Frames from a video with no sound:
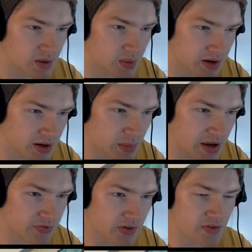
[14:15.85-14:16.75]
We're gonna
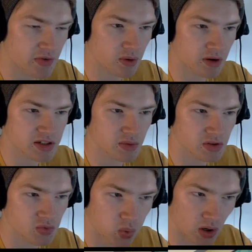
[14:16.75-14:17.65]
make it for everyone because it
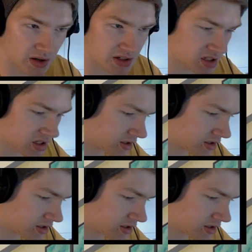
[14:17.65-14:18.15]
just works.